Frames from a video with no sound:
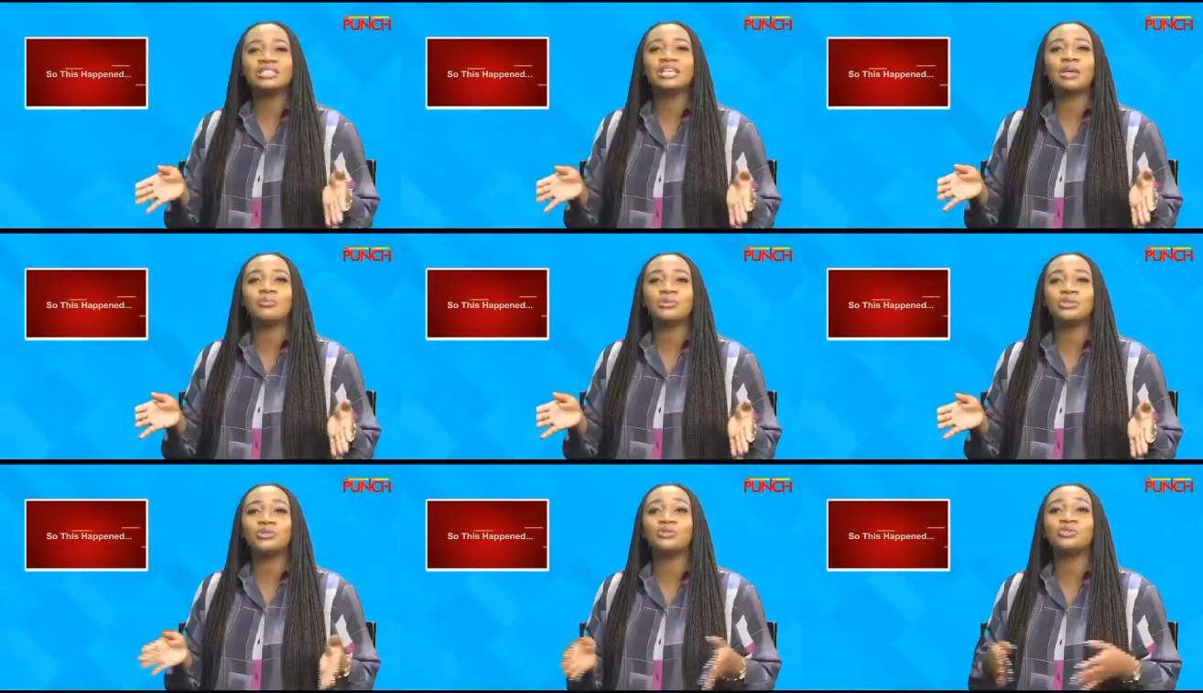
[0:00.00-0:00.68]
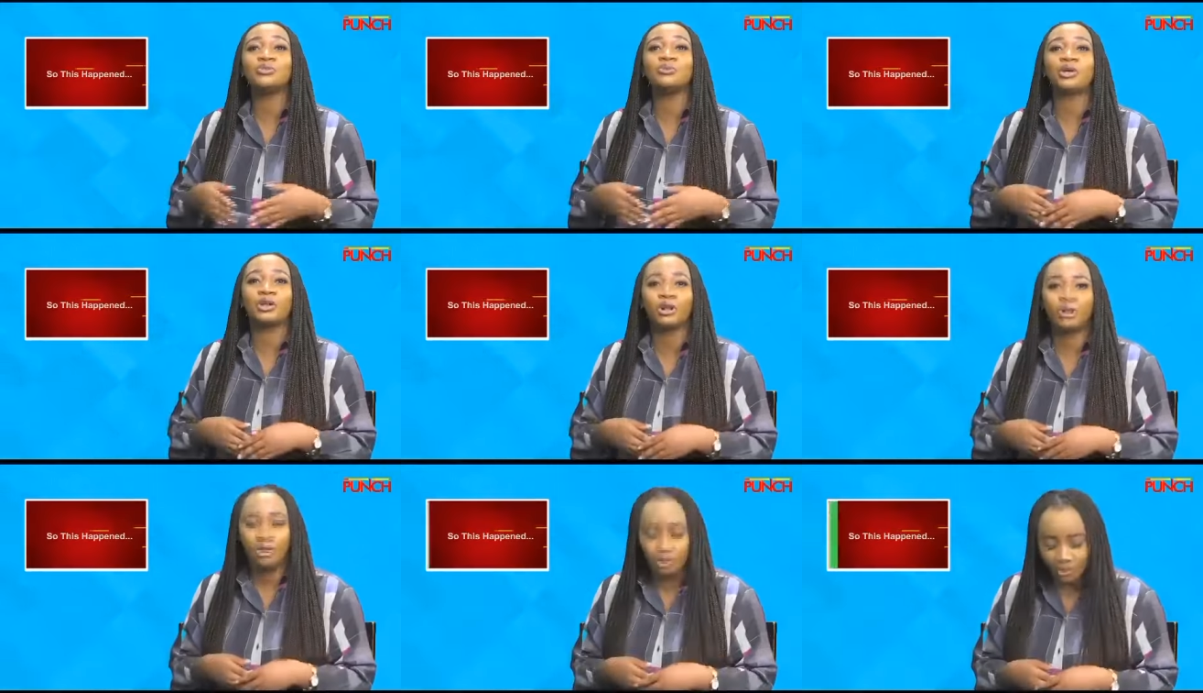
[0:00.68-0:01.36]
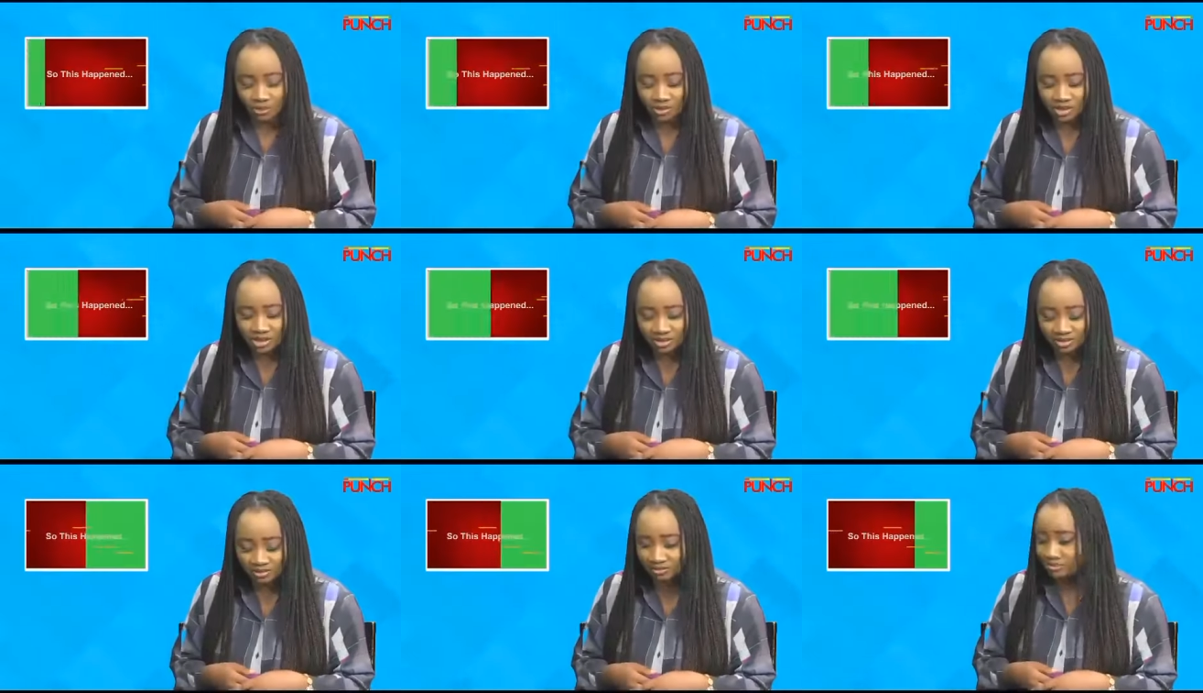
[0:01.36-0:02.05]
this episode to a close,
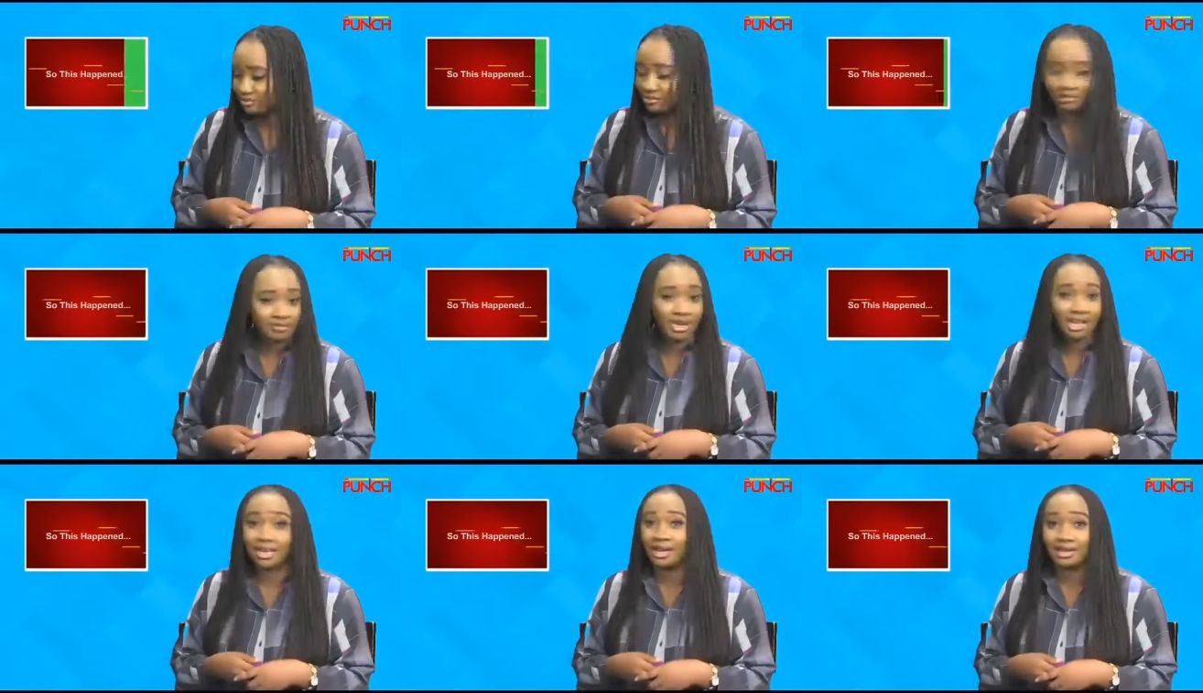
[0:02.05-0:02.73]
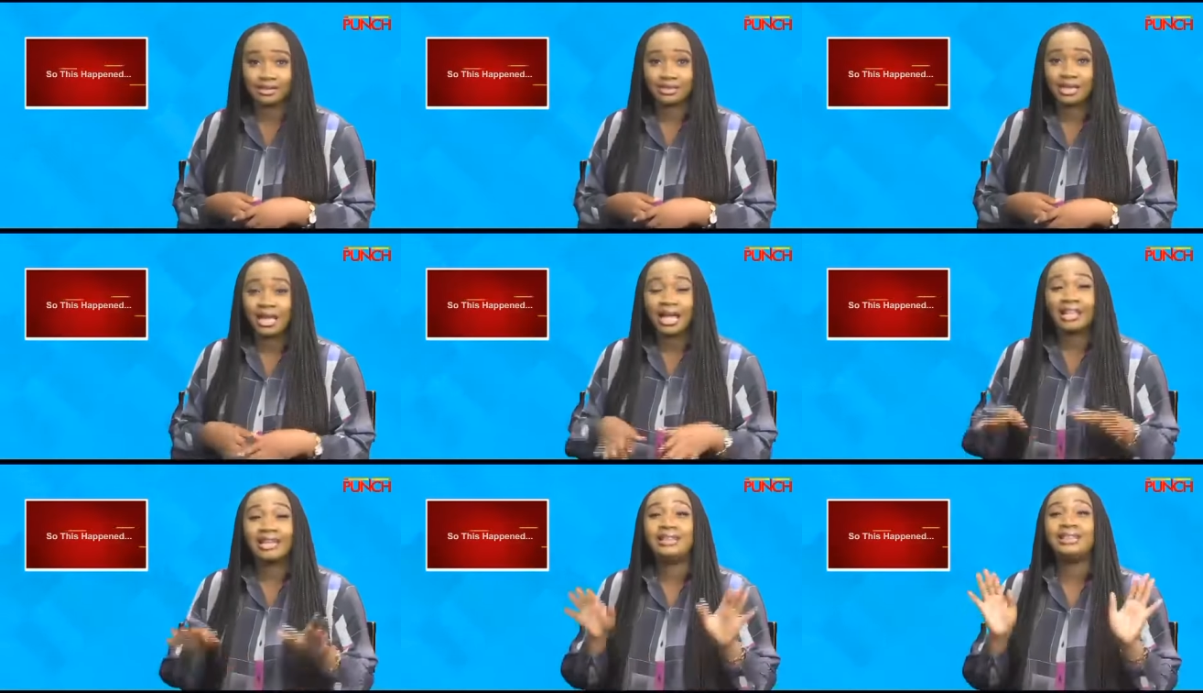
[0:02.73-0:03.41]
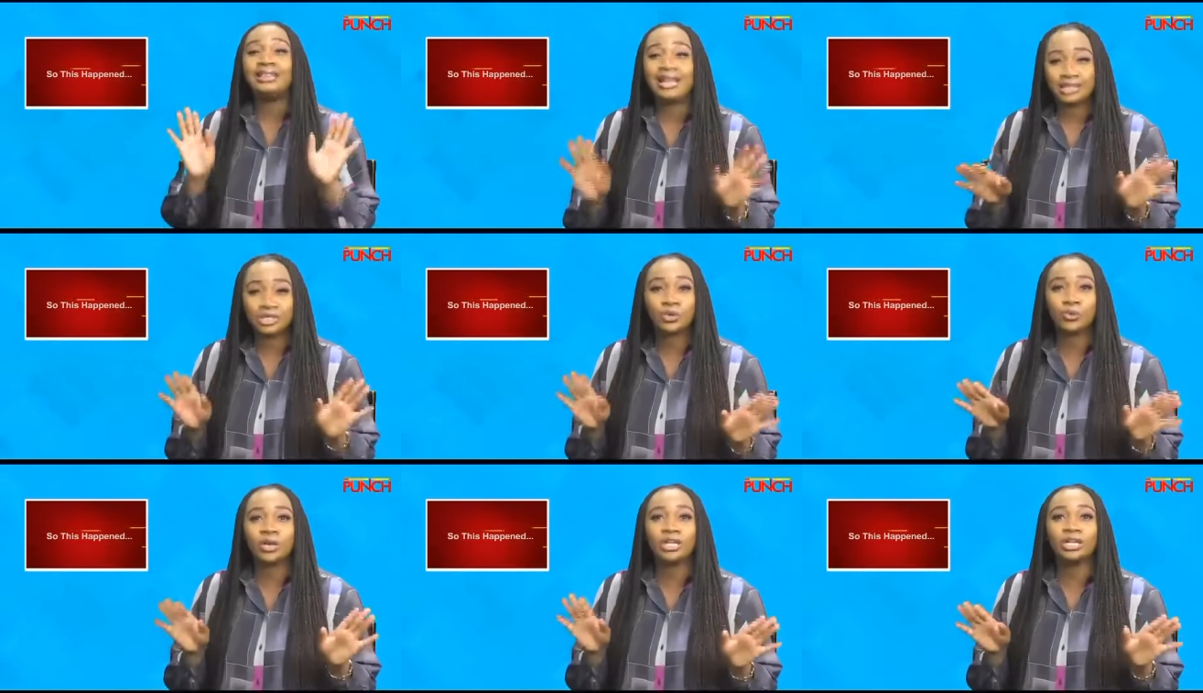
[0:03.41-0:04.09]
hmm, my guys, let's
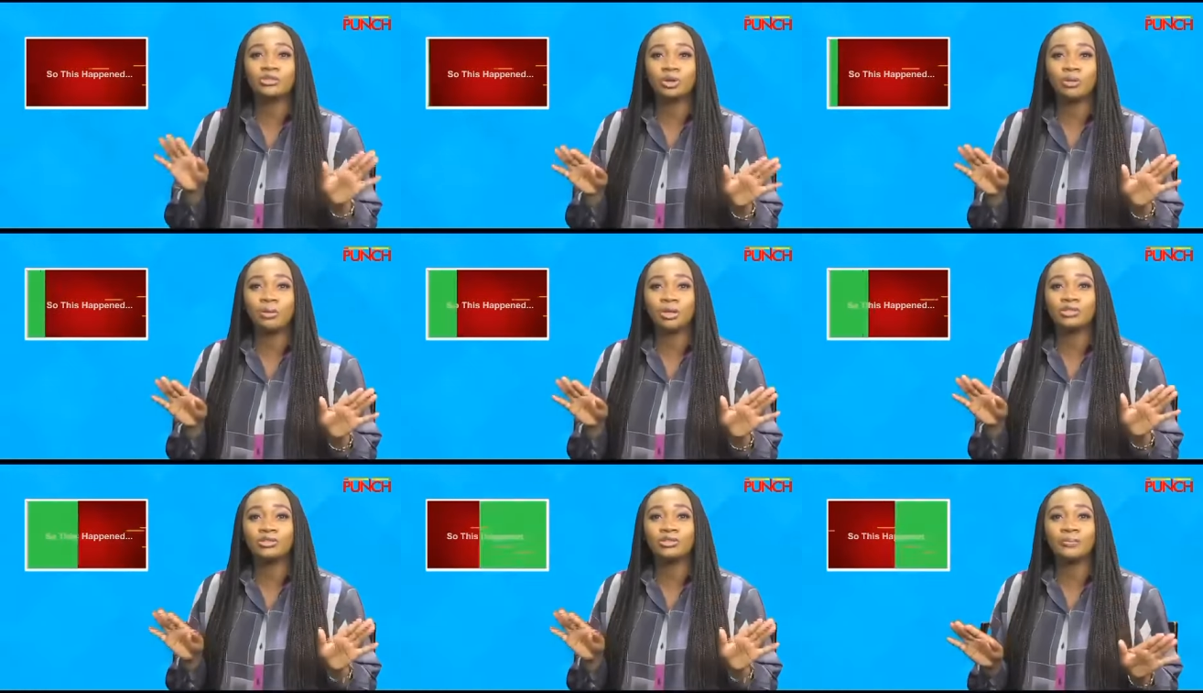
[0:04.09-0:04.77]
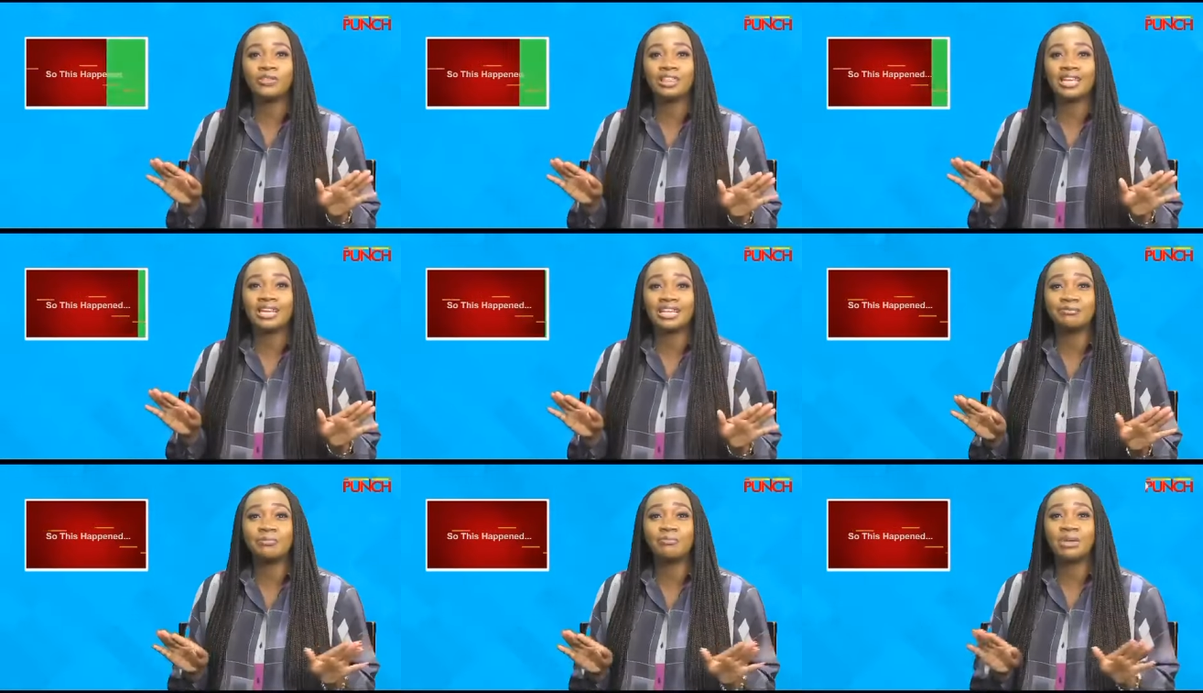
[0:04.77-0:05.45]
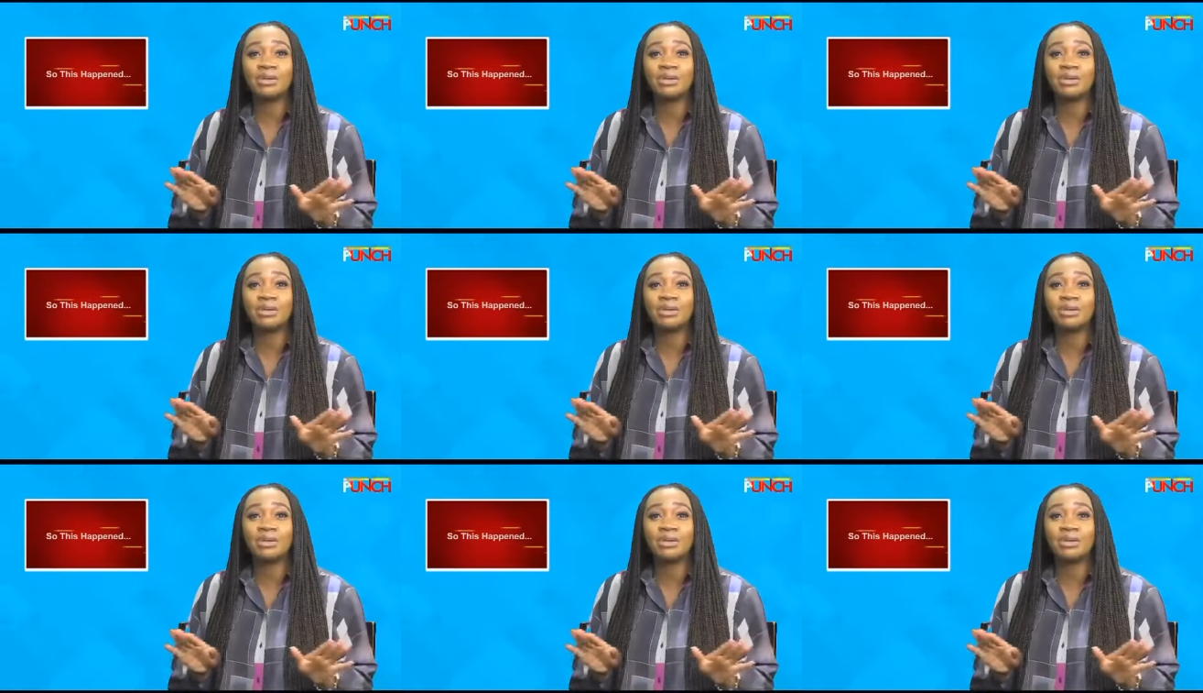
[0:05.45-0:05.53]
quickly talk about something that has been